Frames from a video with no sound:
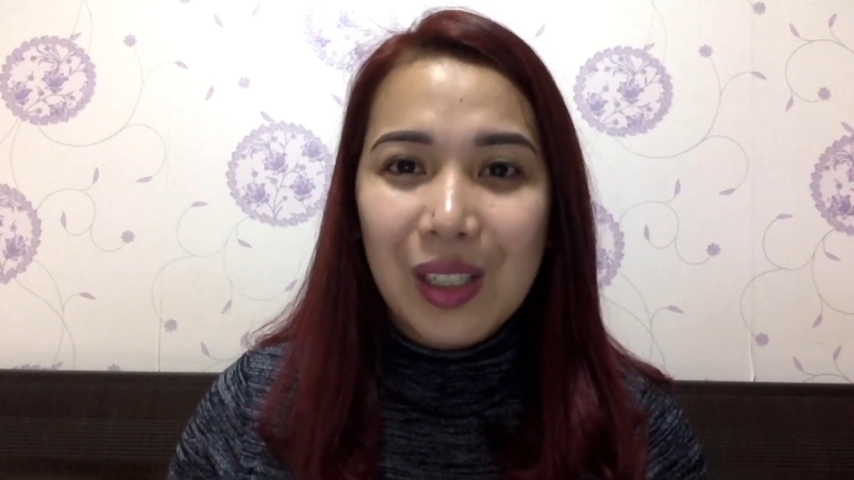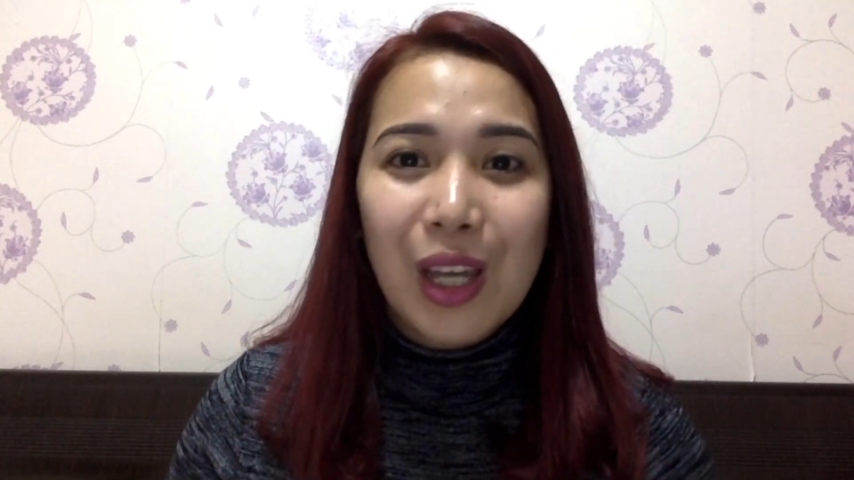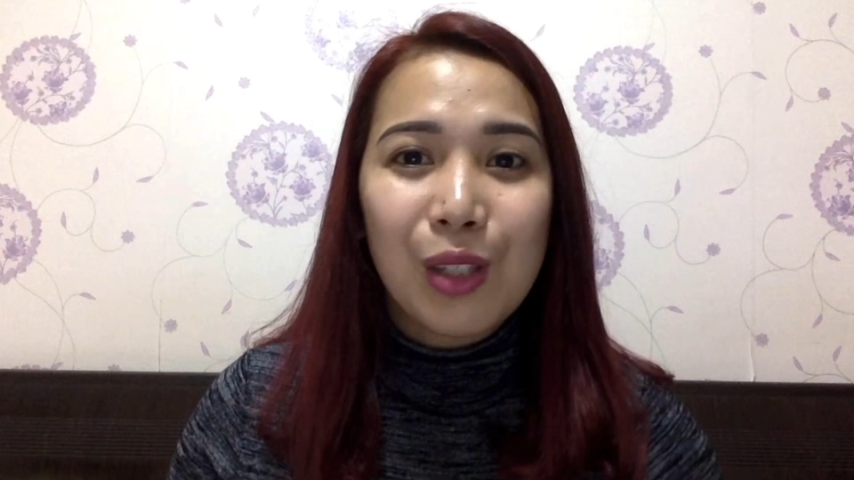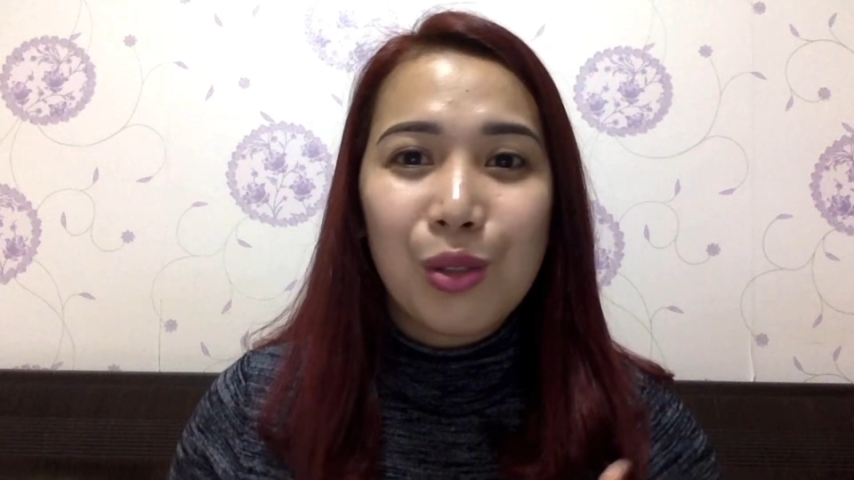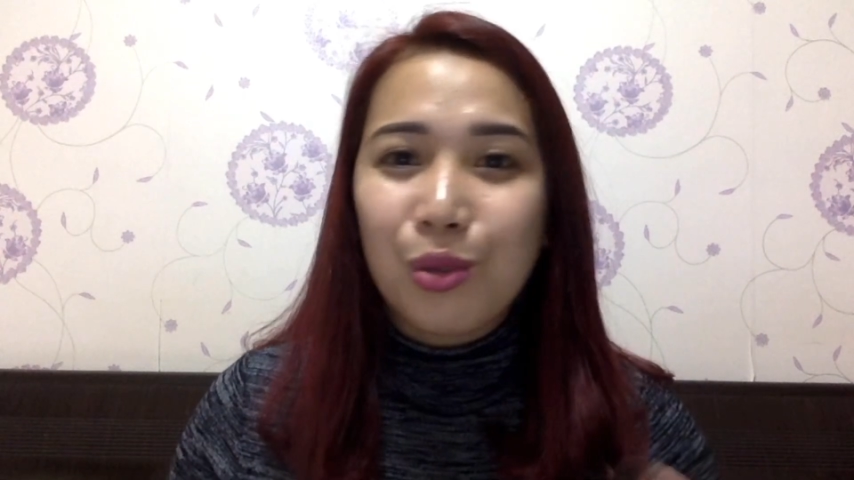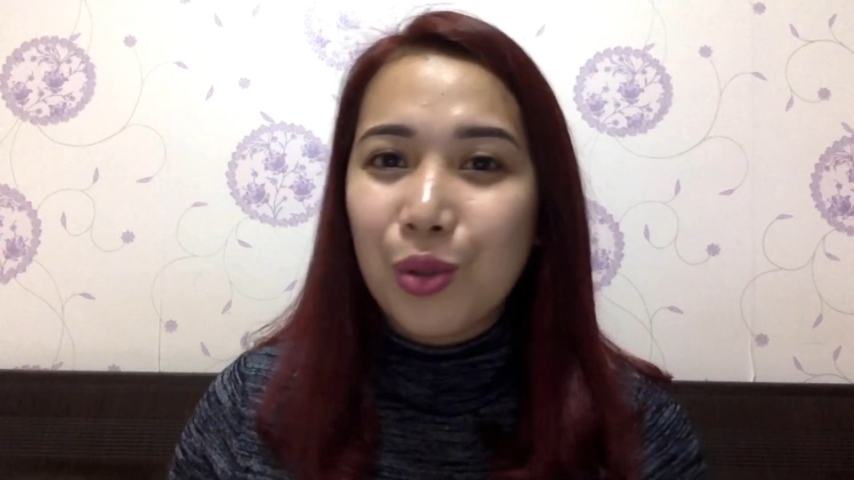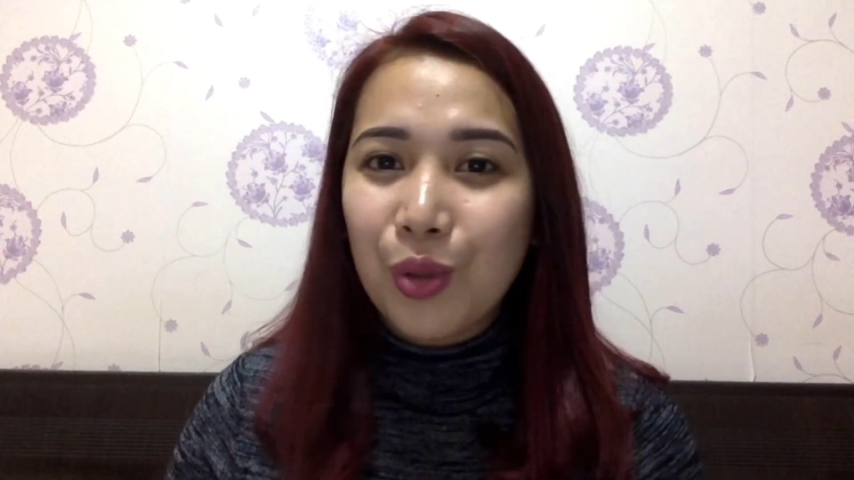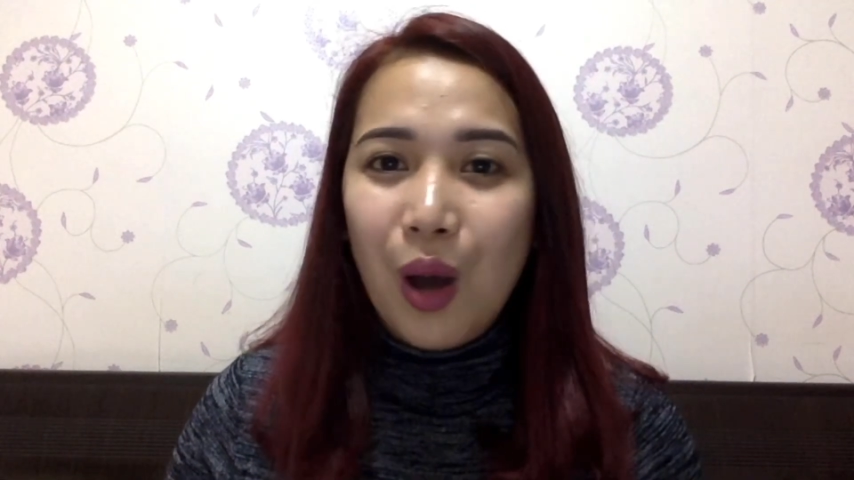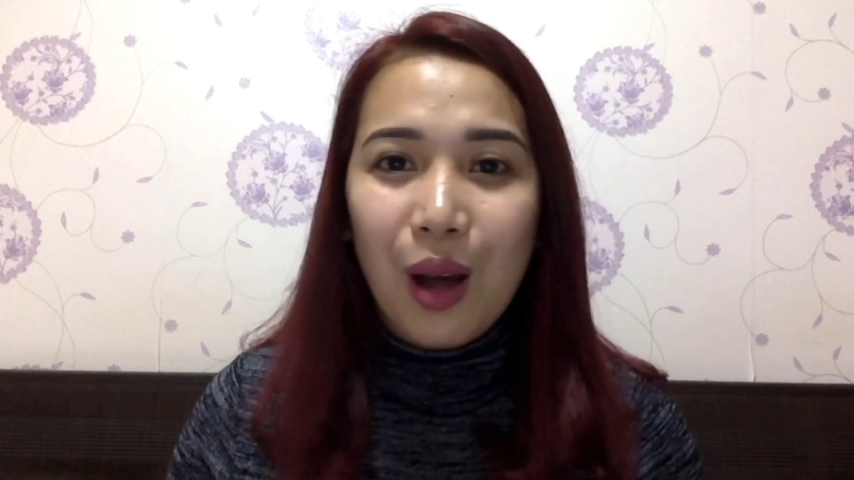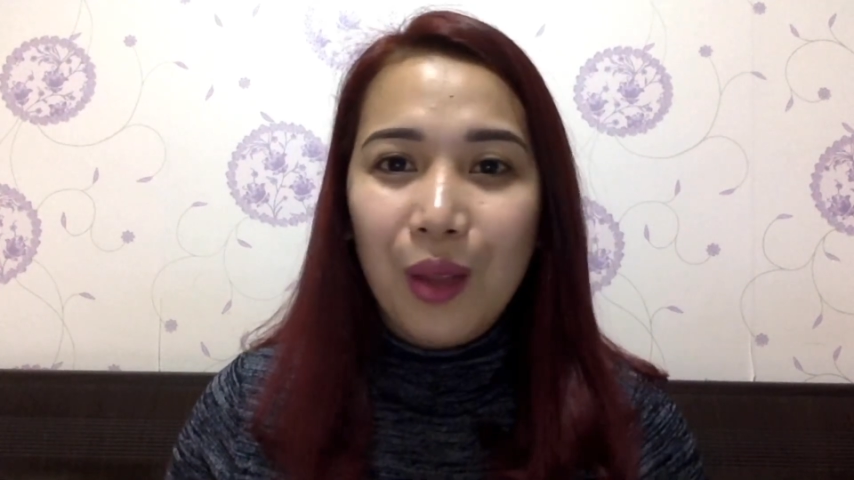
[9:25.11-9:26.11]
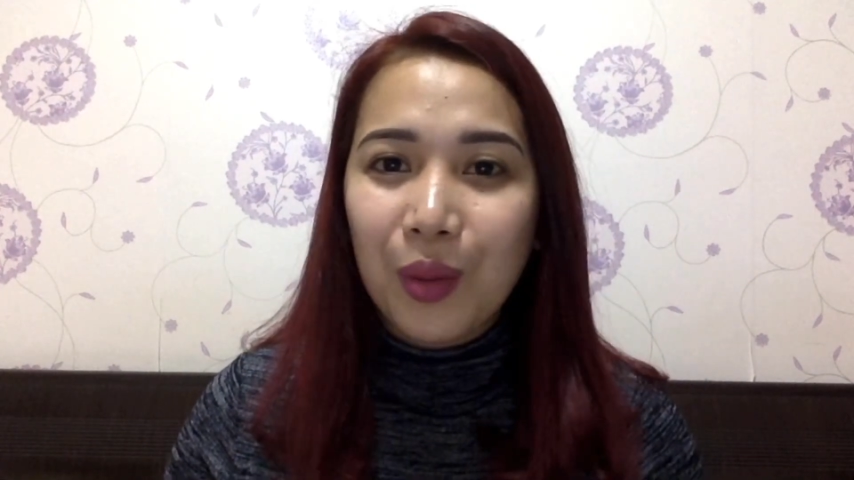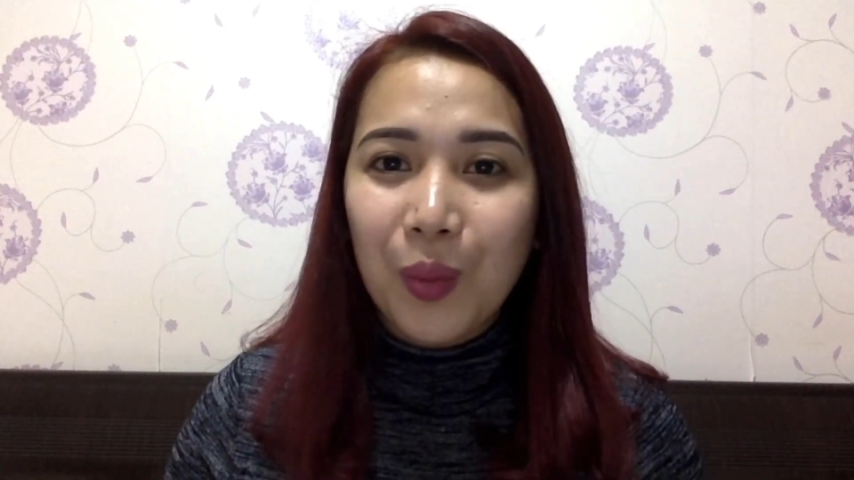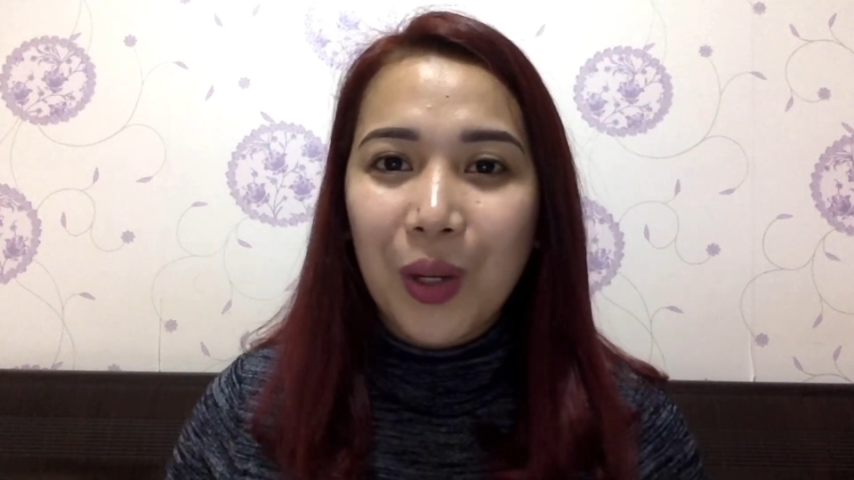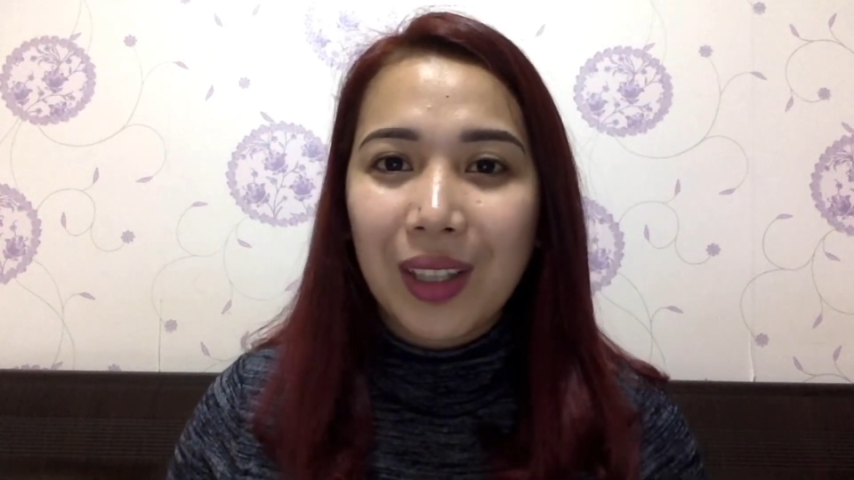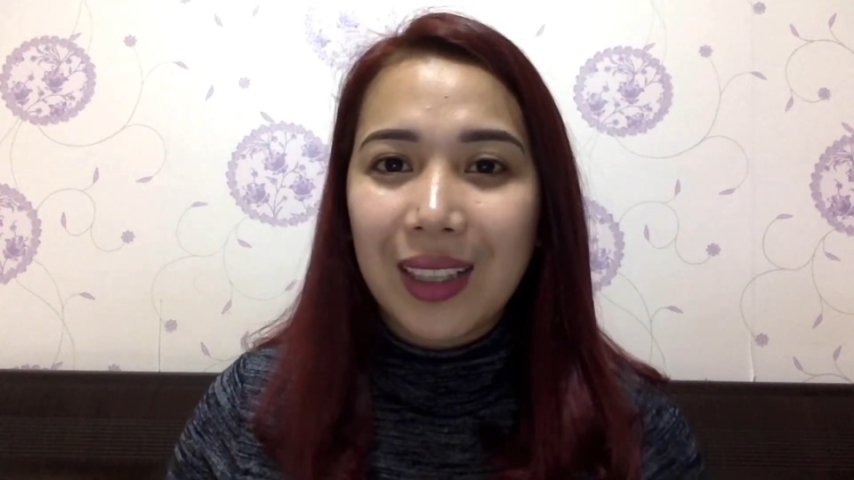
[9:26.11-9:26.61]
to do all the work that